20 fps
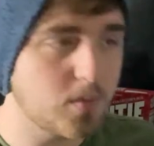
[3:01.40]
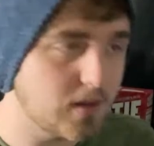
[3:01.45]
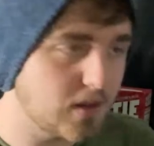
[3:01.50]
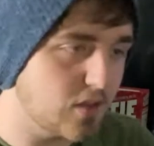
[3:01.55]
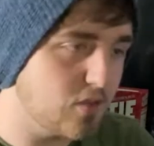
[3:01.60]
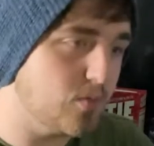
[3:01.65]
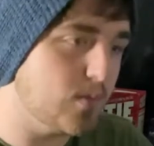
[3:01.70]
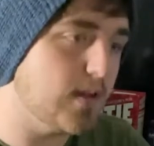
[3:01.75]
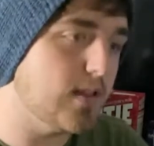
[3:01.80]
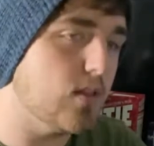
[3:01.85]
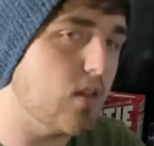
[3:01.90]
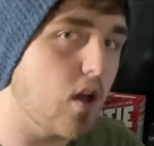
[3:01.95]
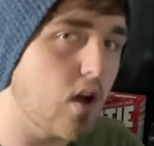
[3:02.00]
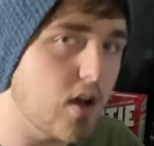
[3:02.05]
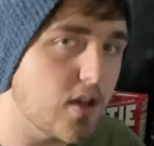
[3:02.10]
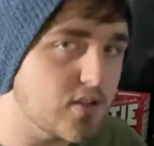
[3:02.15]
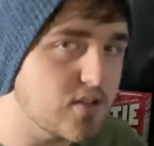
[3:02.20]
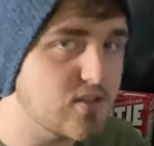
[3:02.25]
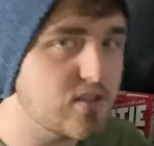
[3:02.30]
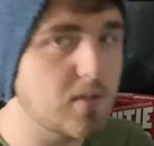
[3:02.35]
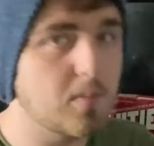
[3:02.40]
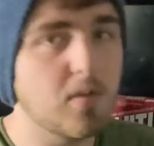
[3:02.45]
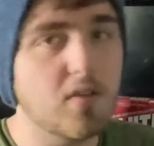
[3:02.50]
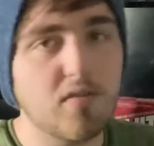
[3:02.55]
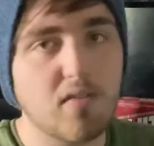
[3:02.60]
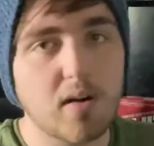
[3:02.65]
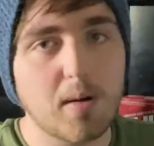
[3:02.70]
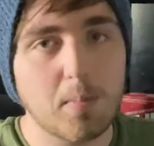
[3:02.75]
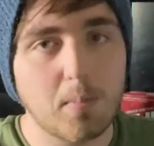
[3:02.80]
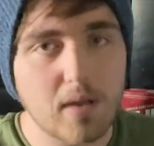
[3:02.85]
because we lost some
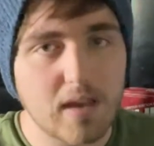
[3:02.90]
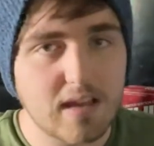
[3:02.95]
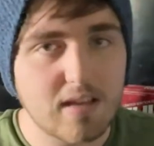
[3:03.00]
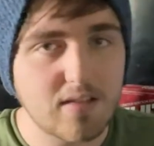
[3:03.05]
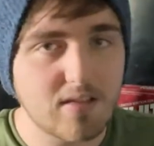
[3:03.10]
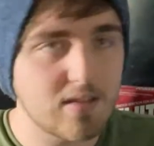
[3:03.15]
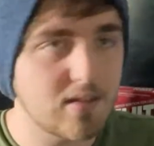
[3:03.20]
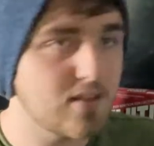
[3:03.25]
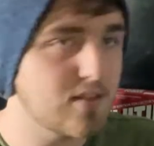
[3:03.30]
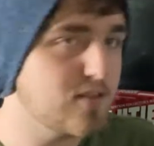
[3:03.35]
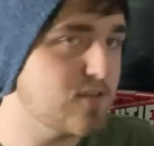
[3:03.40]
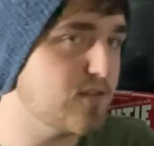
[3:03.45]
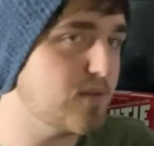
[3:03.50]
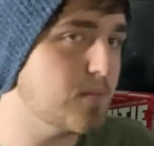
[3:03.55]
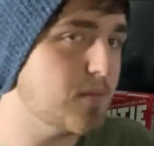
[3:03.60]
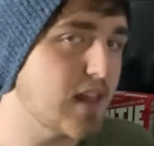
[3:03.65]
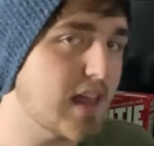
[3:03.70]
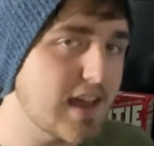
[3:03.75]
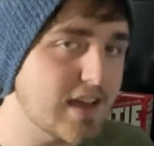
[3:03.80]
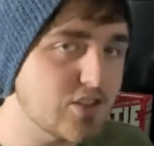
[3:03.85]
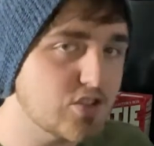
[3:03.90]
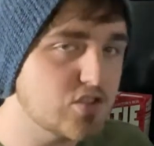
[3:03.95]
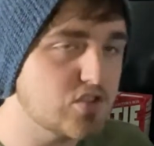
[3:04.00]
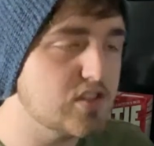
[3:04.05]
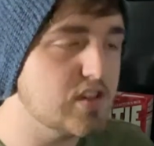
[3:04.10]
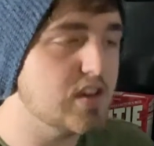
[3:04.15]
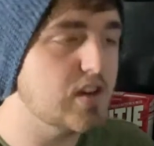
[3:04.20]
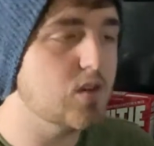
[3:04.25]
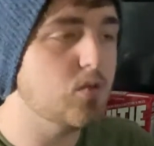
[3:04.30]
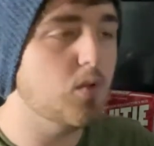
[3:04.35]
of our pieces from last
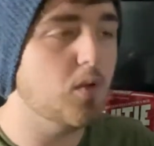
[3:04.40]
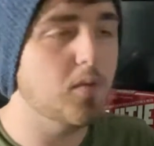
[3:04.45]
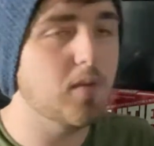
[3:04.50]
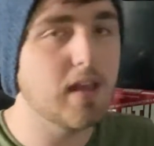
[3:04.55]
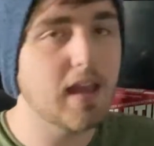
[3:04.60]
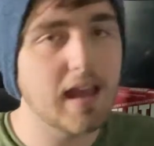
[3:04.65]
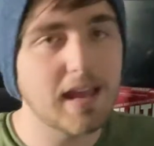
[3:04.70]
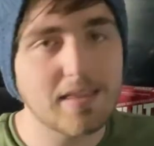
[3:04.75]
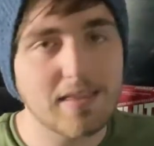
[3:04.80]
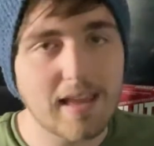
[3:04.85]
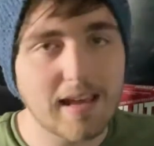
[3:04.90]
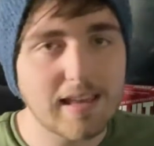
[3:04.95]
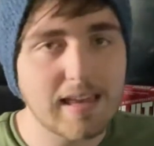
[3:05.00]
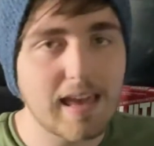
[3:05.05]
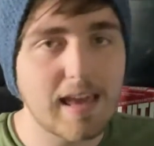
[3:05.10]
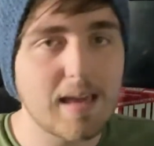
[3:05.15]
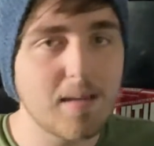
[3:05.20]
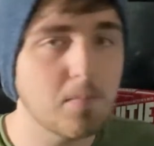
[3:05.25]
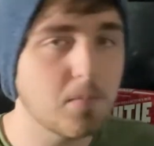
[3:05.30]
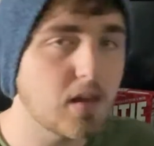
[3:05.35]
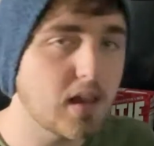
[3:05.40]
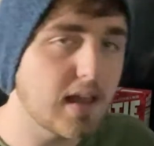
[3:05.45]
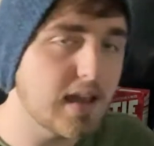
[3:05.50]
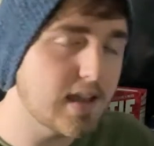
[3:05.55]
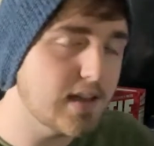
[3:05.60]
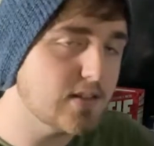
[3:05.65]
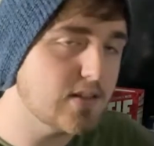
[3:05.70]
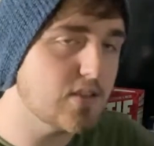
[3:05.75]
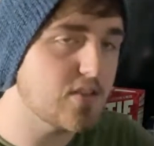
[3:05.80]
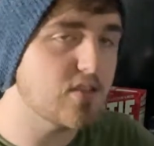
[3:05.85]
year when we had that game
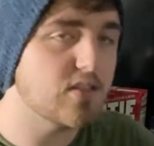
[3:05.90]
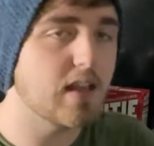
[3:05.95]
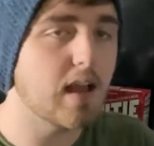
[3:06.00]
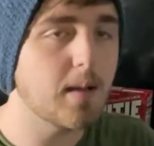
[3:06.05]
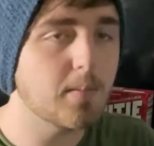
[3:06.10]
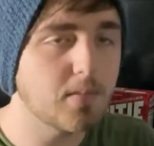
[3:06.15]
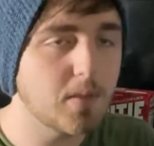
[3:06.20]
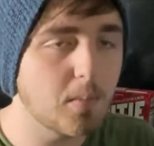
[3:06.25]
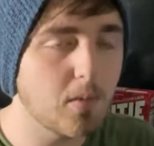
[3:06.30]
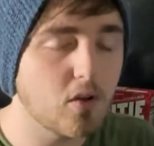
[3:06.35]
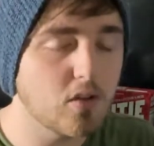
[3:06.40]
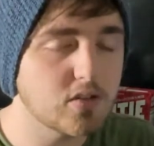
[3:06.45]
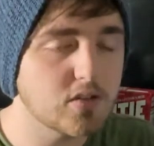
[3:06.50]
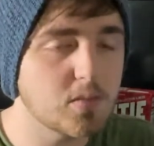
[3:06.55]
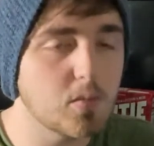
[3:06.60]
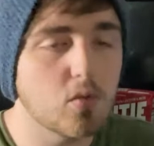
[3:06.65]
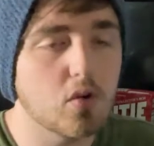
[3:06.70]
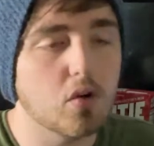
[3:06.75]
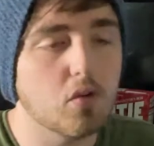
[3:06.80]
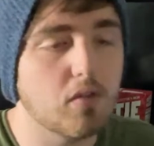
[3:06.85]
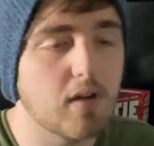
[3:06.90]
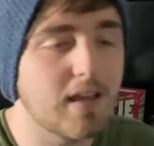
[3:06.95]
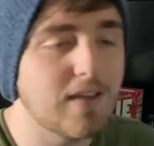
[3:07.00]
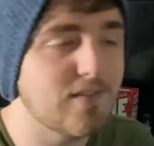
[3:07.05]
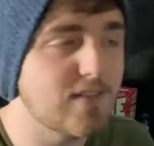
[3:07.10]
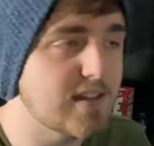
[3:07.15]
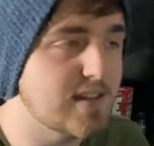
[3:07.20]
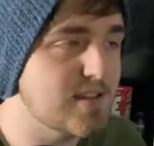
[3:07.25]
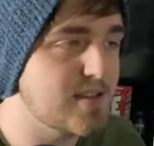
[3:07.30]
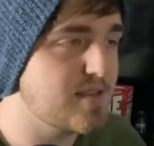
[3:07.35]
plan to stop the Baltimore
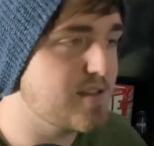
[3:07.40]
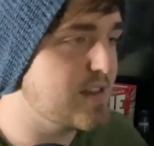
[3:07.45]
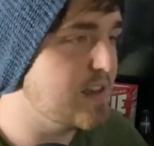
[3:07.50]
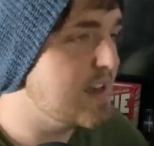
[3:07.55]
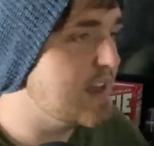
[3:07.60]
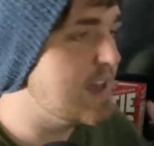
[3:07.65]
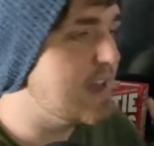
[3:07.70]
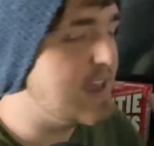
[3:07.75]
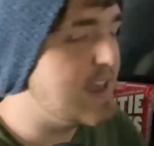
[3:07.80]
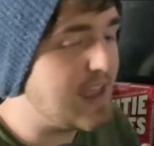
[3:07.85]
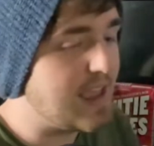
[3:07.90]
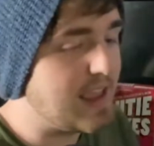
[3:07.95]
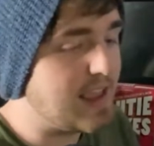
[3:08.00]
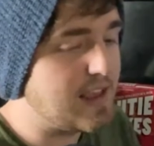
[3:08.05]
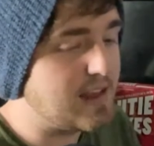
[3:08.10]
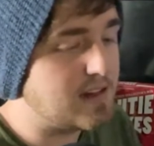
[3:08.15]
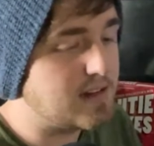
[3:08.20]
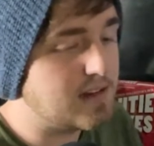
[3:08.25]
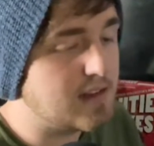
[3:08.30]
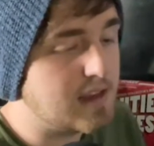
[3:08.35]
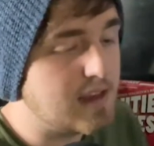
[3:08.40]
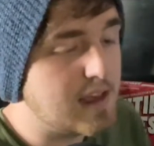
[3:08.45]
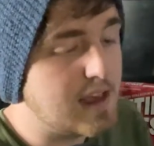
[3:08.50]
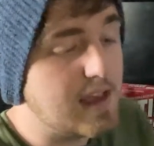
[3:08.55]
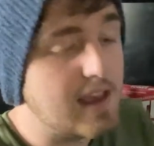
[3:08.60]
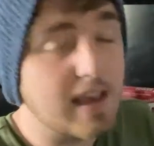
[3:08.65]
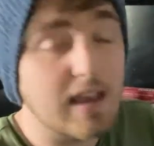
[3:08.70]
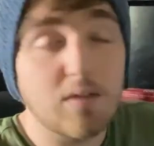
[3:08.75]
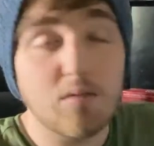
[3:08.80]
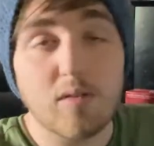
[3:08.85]
Ravens. And
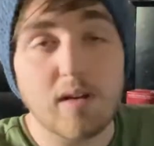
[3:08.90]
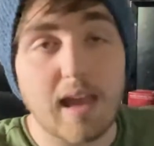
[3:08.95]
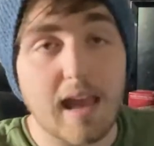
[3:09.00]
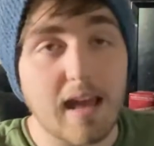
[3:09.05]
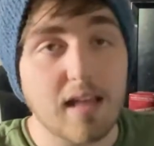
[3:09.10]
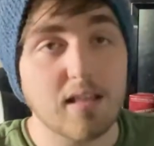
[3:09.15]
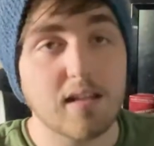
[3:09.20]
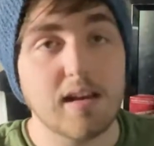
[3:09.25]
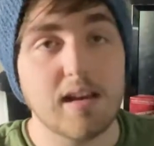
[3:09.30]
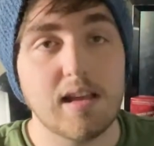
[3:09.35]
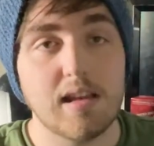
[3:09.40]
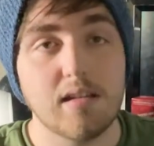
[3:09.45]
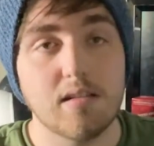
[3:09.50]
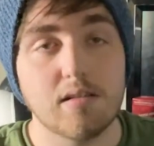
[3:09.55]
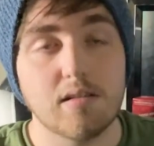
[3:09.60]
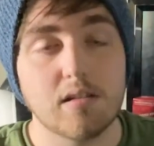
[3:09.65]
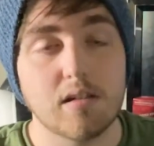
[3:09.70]
in reality,